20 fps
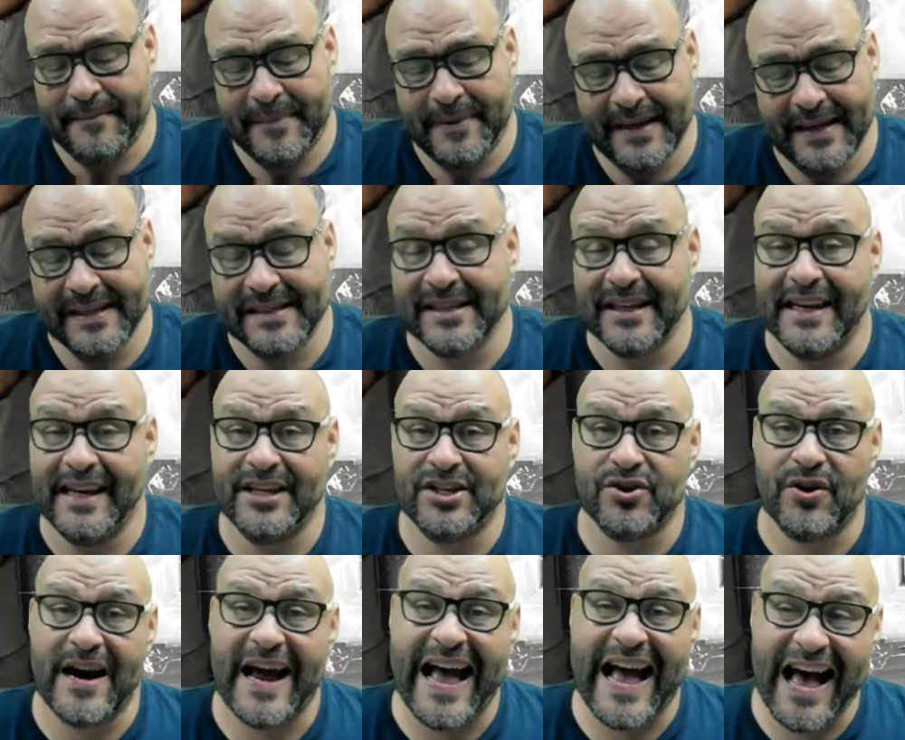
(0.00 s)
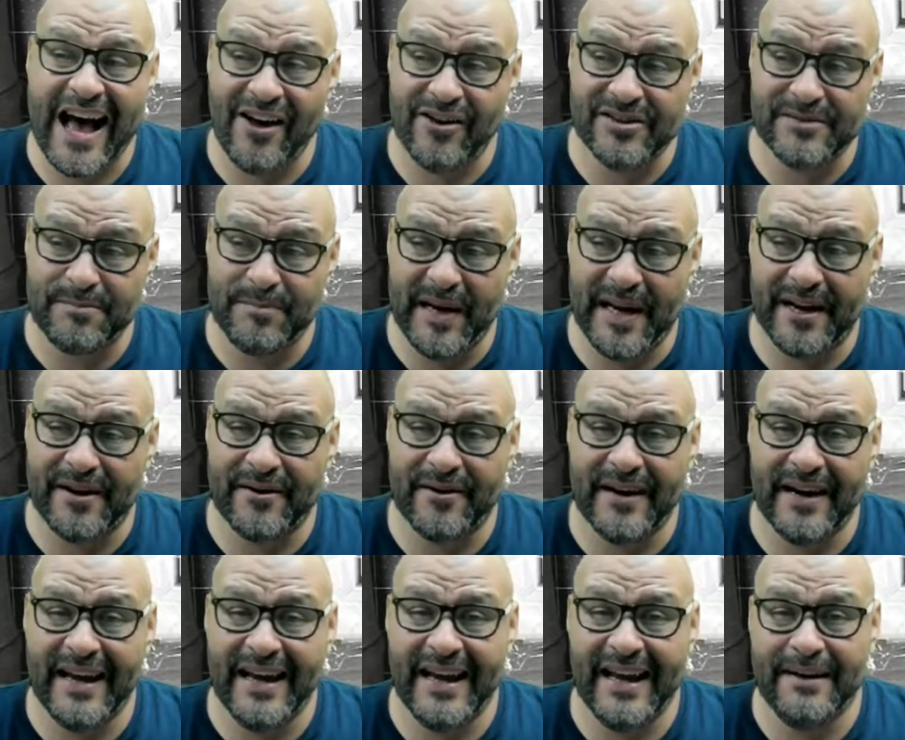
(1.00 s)
insulate your house better
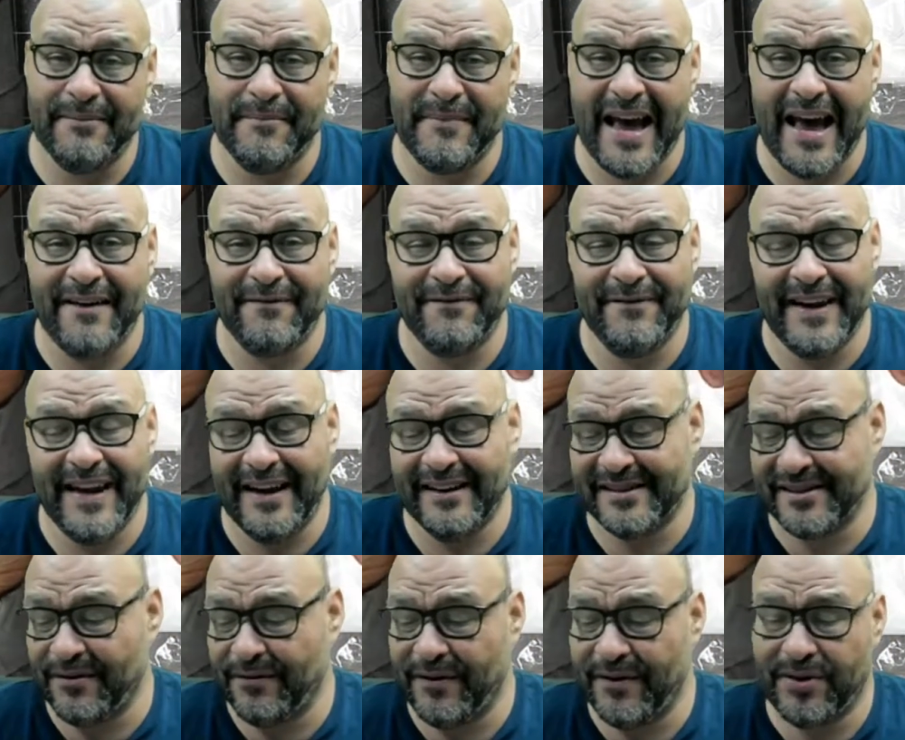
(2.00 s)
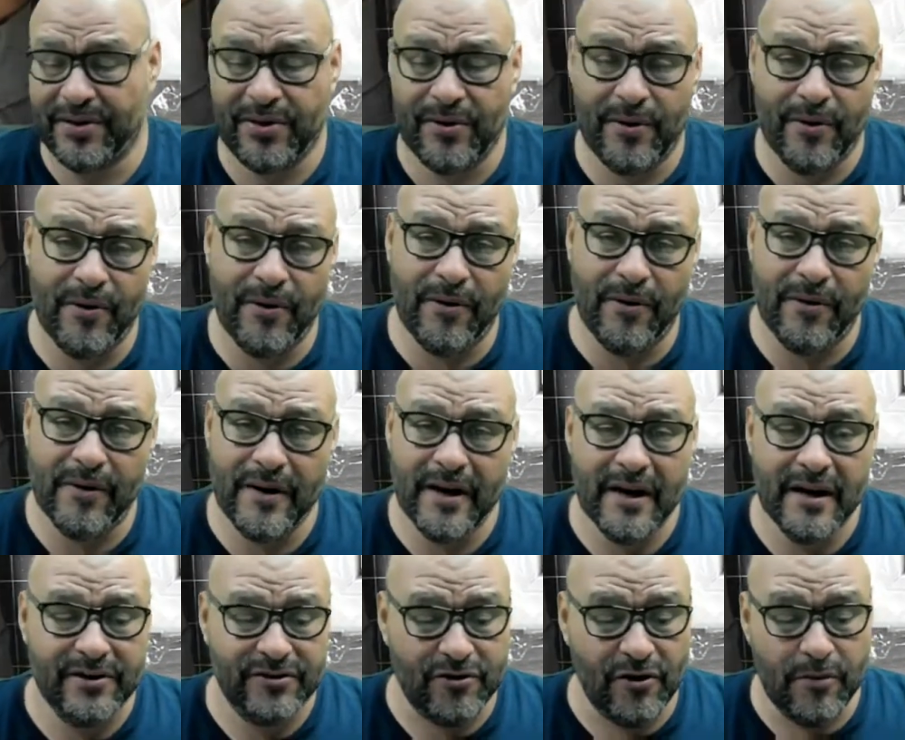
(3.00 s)
and have less of a
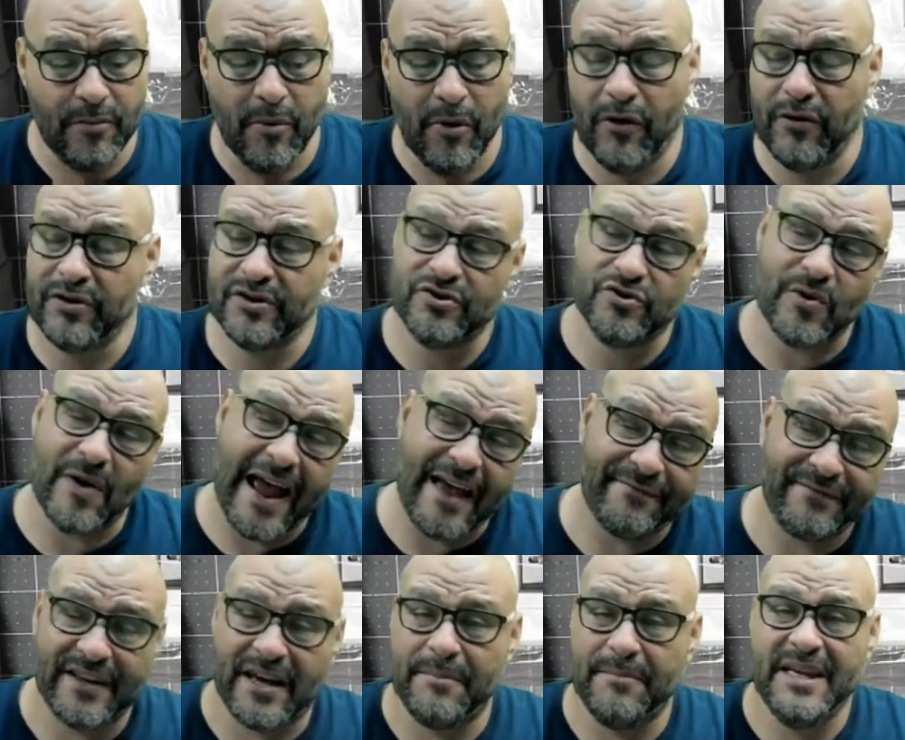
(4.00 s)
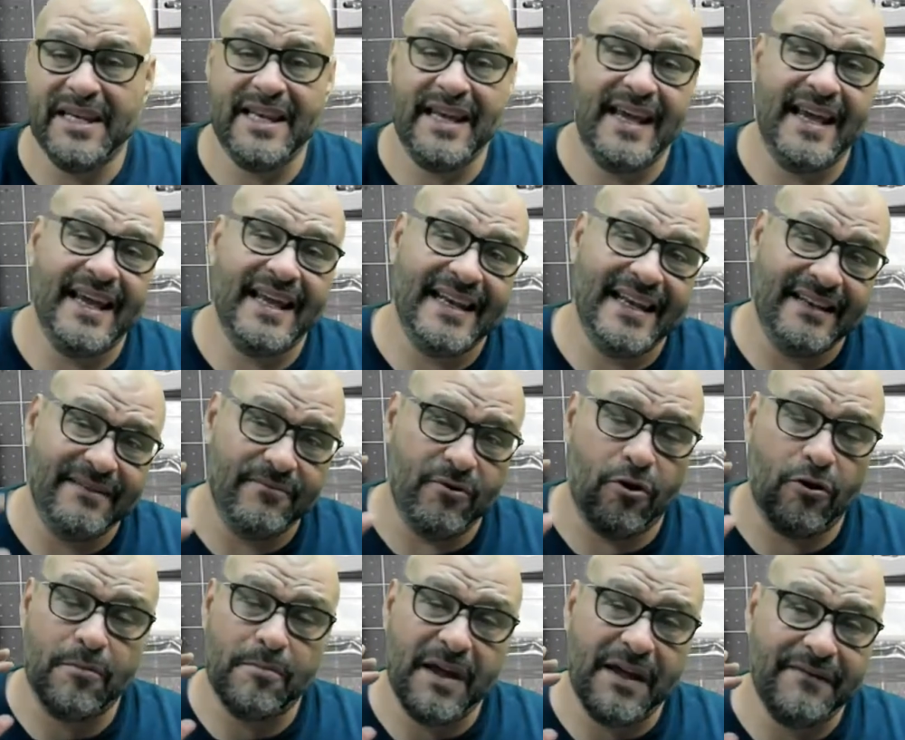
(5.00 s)
thermal draft coming in, and
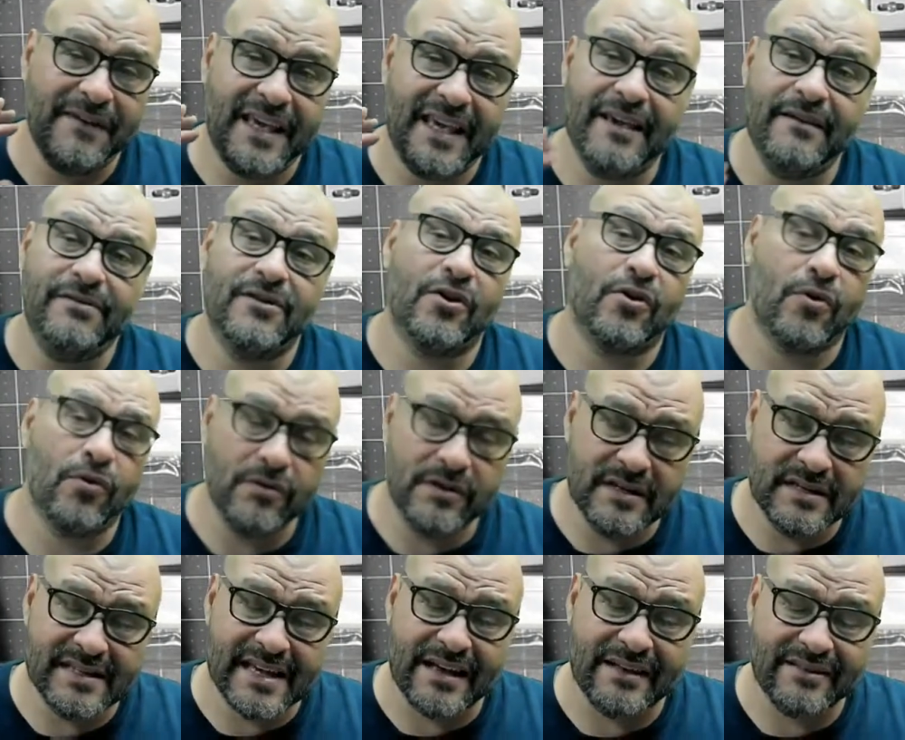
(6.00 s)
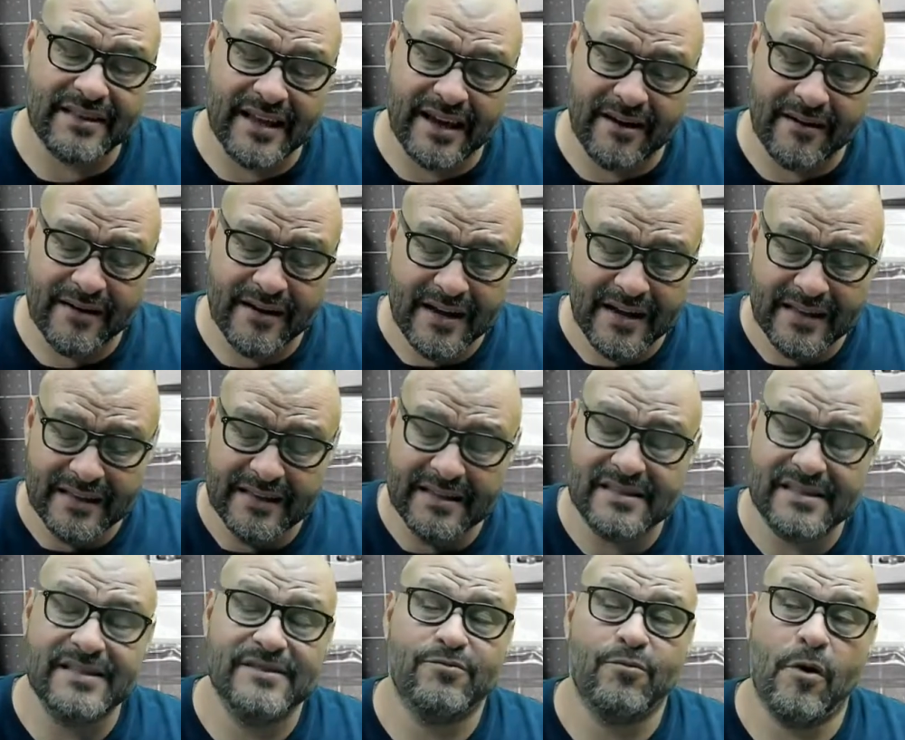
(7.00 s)
or maybe keep the coldness out there,
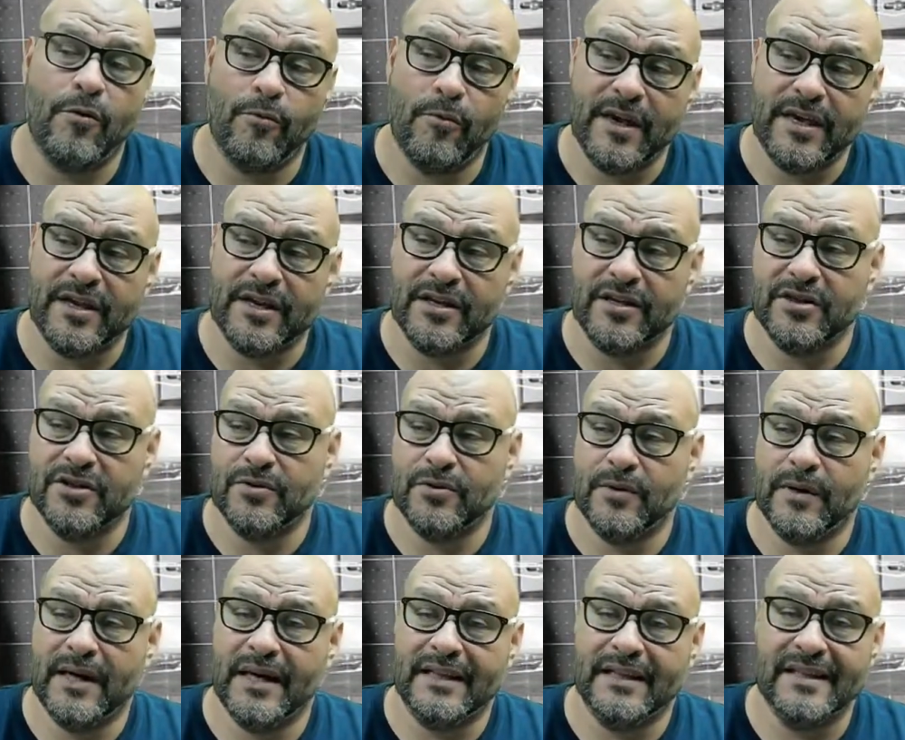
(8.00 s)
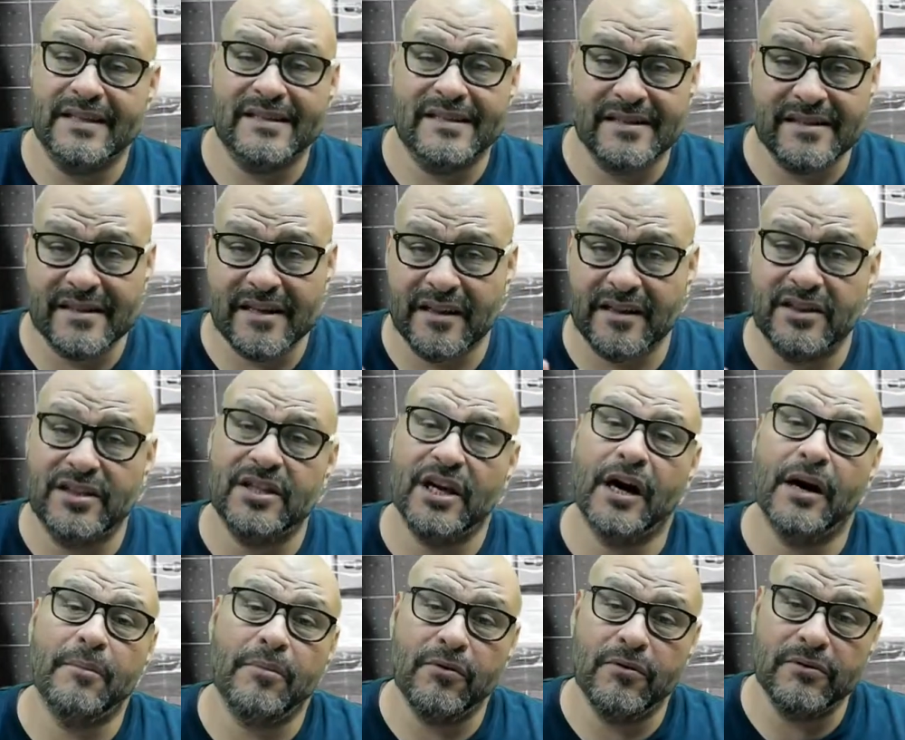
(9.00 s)
this is one way you can do it. This is a
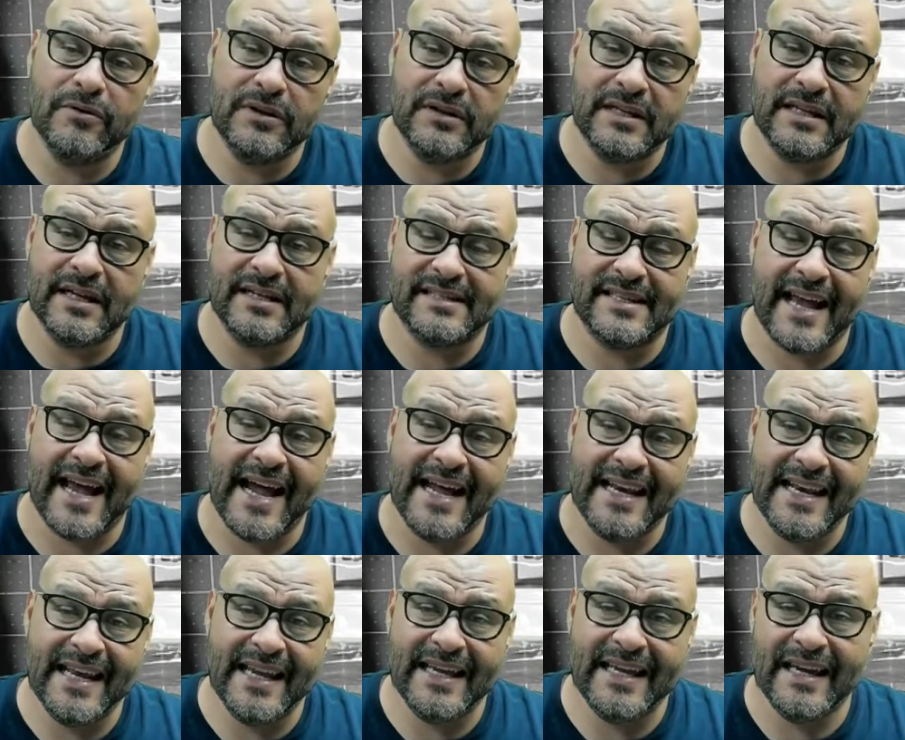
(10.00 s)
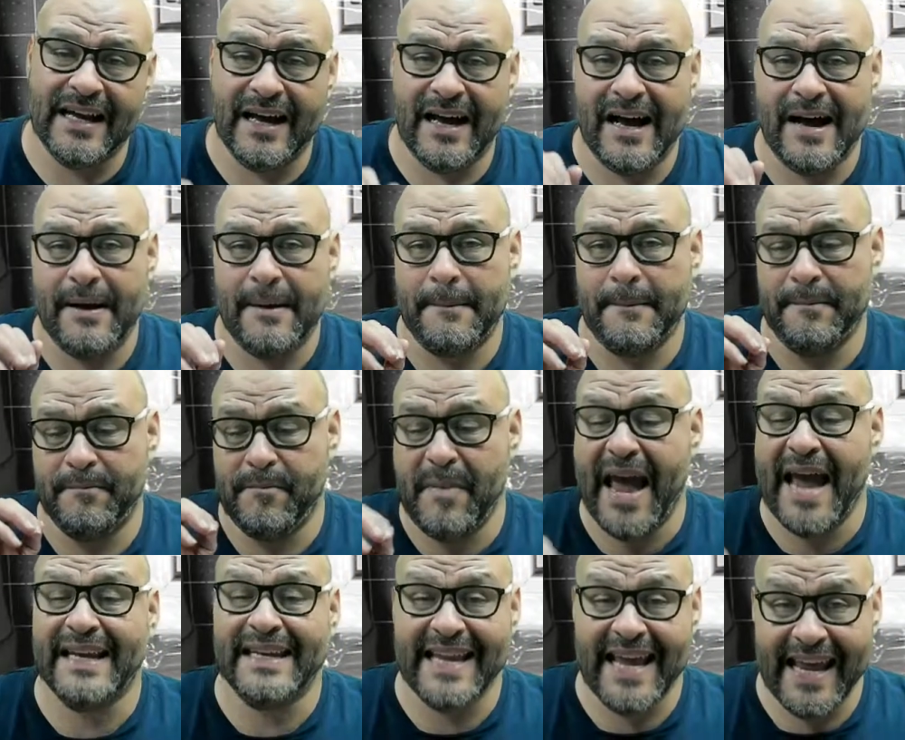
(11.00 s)
double-sided
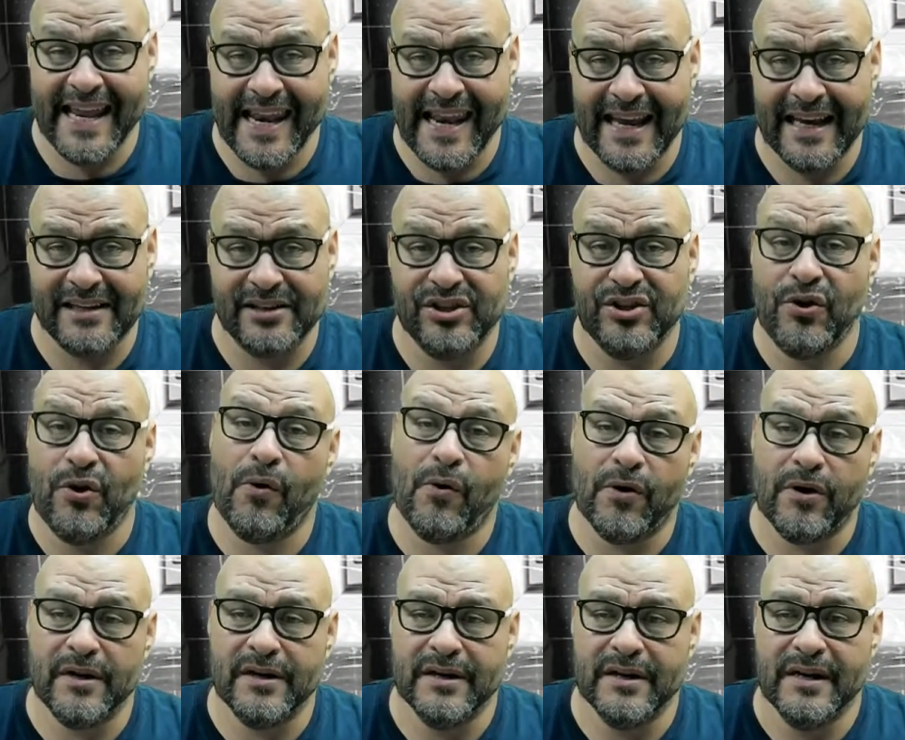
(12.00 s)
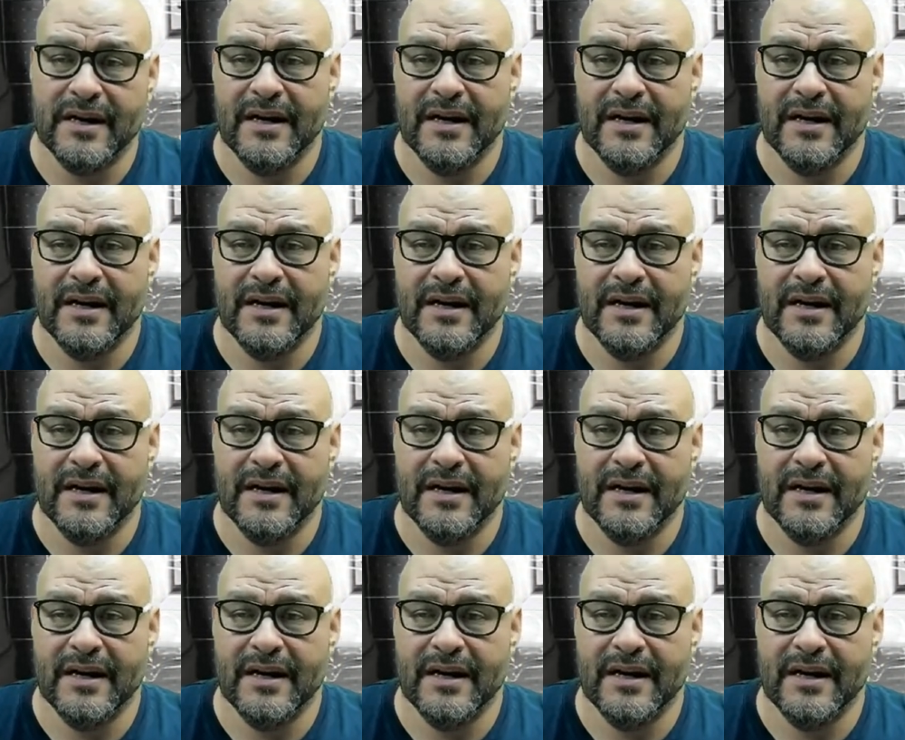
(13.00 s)
magnetic door.